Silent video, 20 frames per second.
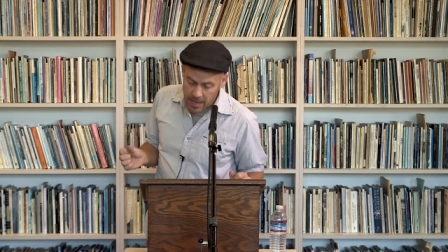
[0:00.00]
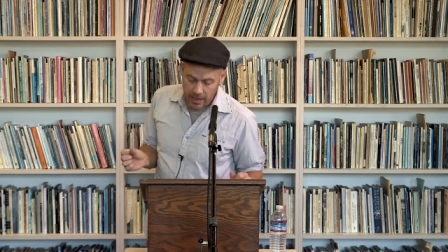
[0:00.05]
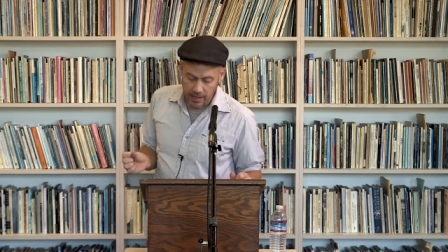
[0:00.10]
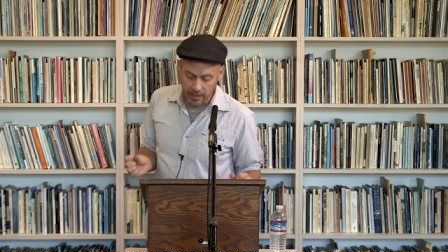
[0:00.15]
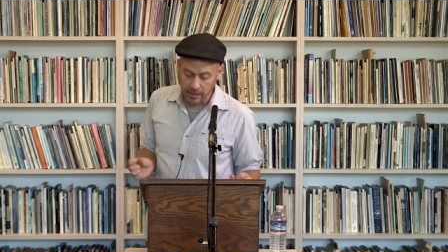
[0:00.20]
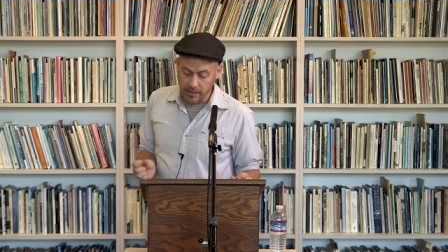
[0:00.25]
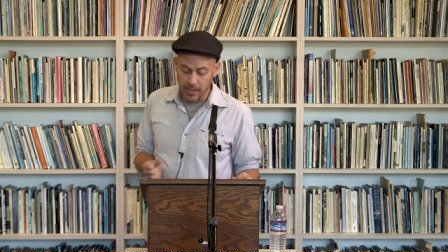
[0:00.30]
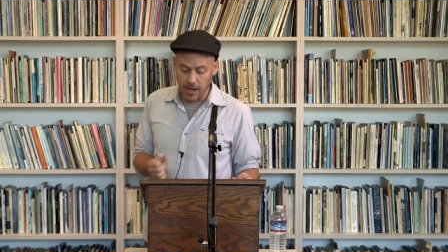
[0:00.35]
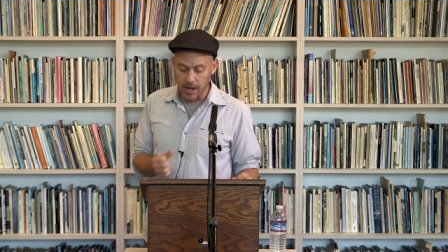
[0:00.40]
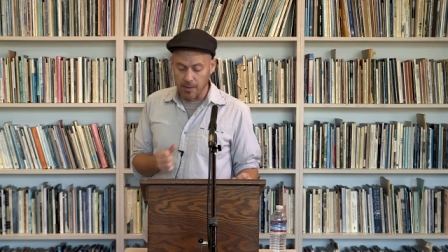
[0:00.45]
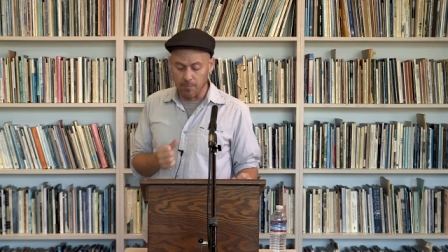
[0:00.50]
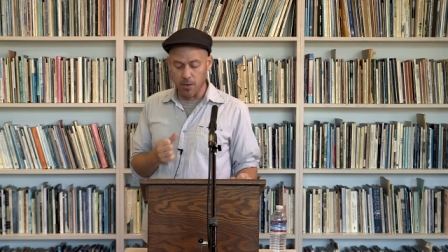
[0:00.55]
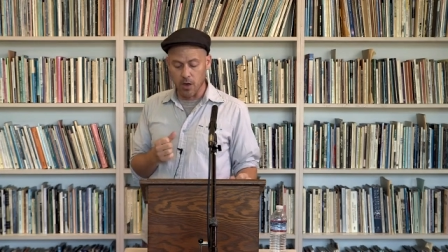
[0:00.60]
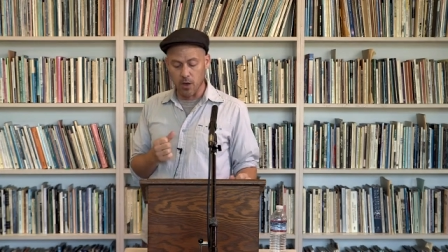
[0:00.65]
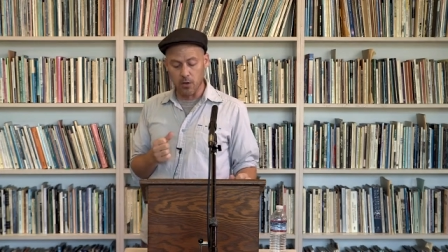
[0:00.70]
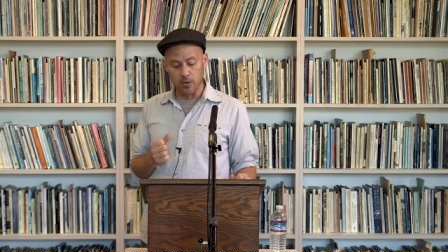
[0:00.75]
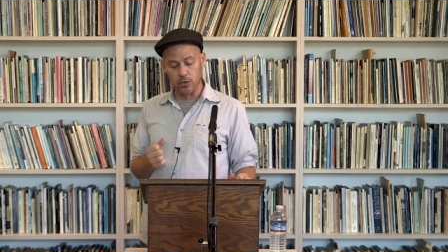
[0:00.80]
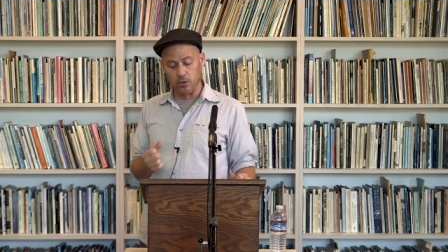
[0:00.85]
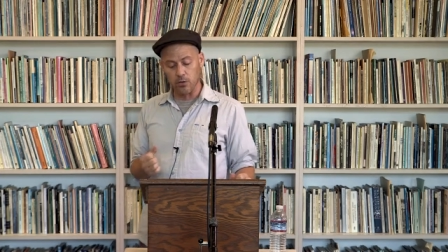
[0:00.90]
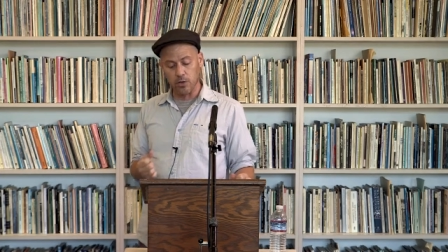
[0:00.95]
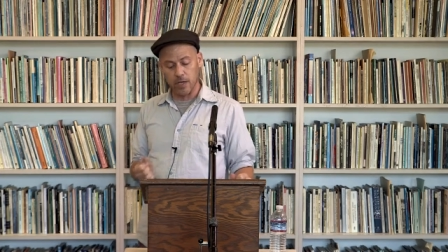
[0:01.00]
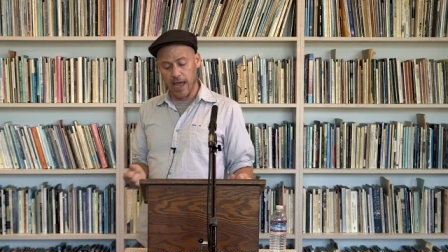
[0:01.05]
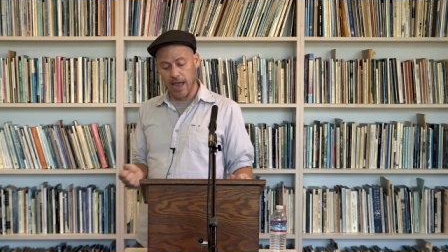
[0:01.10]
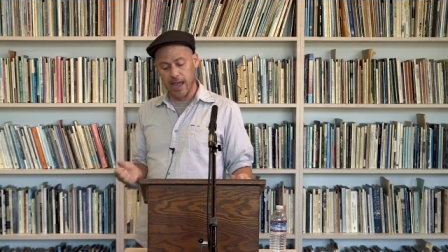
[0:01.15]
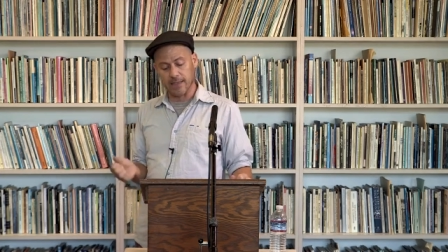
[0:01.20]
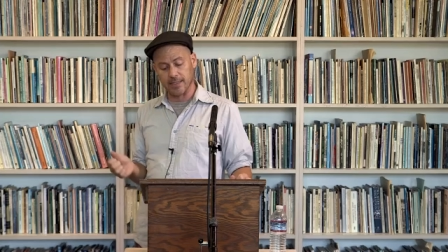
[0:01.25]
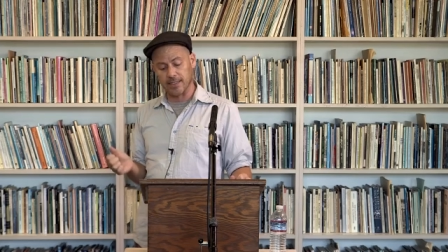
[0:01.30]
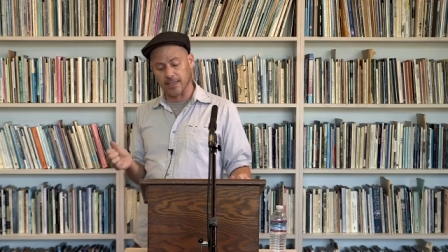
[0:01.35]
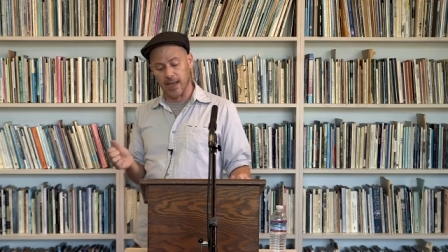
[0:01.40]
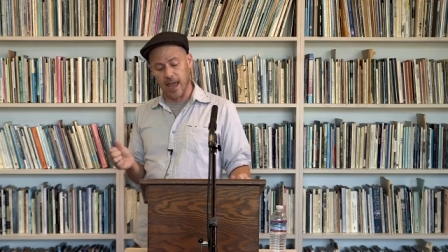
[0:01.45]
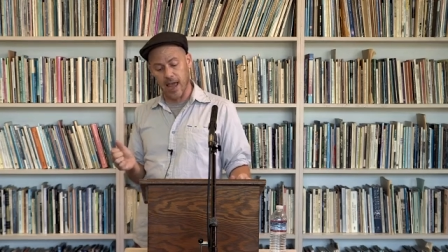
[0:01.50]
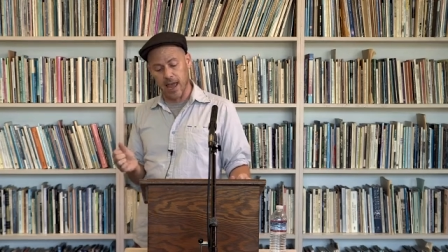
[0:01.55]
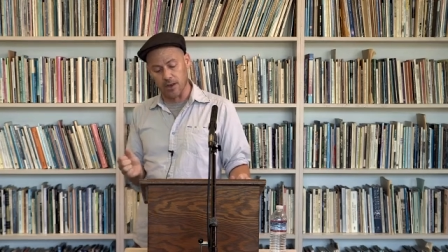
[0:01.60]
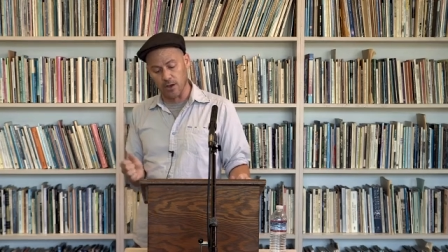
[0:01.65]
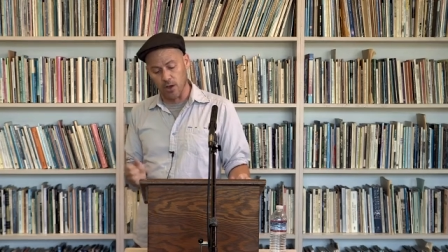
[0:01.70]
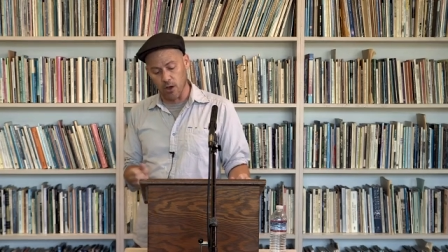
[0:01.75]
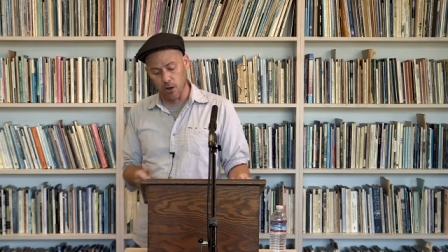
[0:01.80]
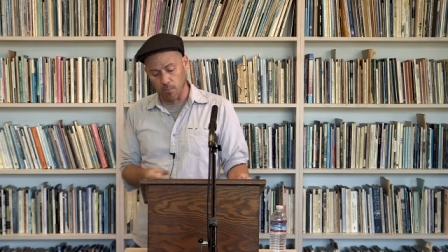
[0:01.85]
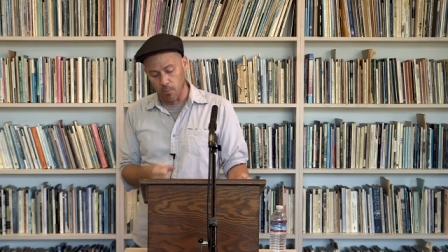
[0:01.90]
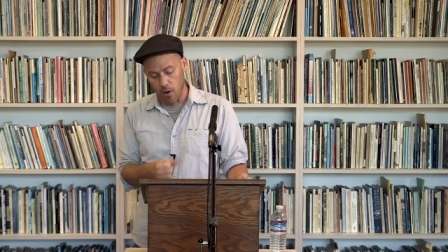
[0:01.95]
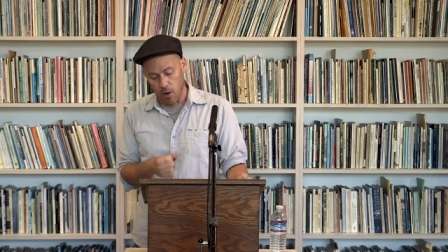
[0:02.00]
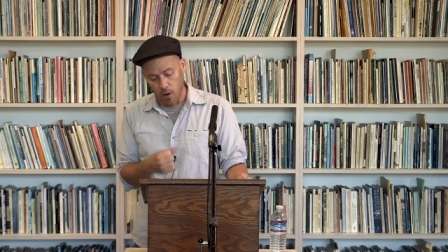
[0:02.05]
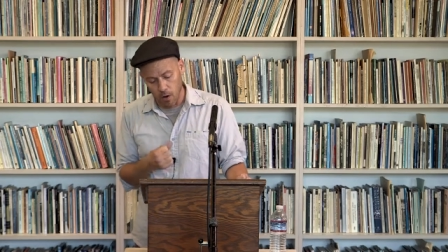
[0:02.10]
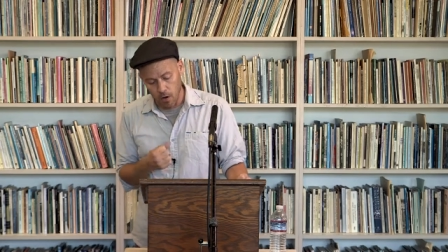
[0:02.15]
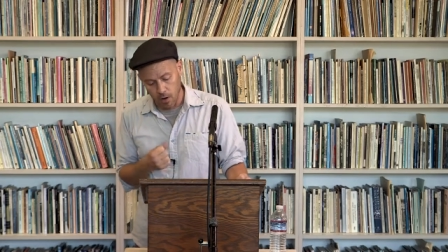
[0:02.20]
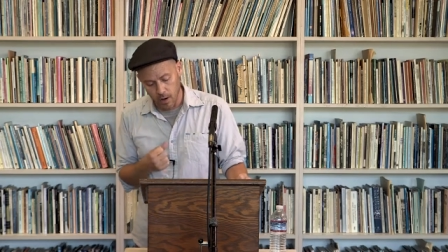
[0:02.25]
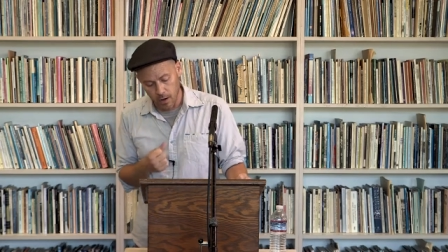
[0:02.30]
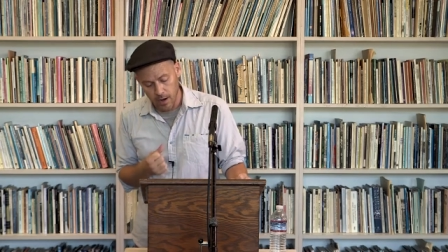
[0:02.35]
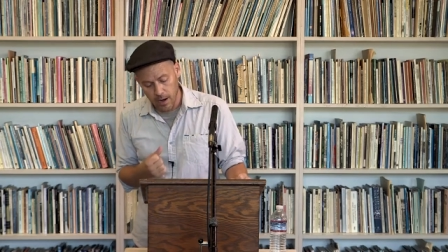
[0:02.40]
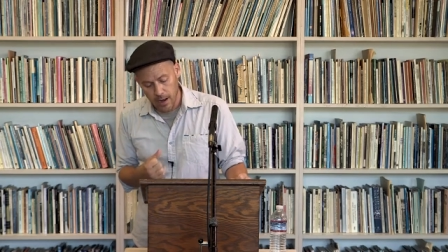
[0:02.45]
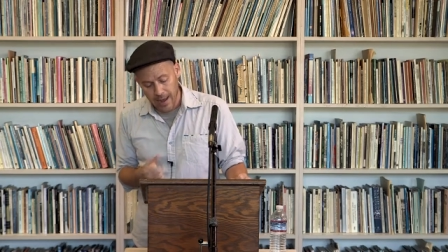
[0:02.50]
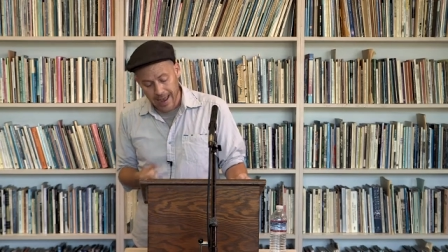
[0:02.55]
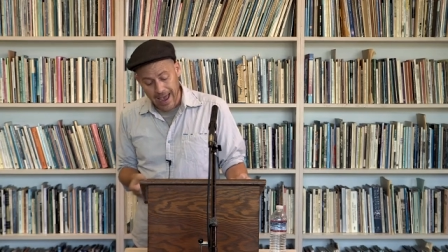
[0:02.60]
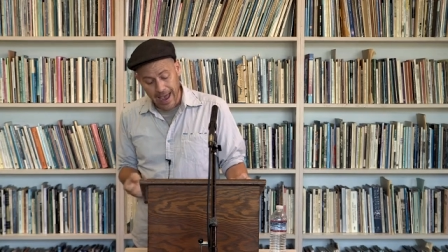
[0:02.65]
and come those who can't stand no more,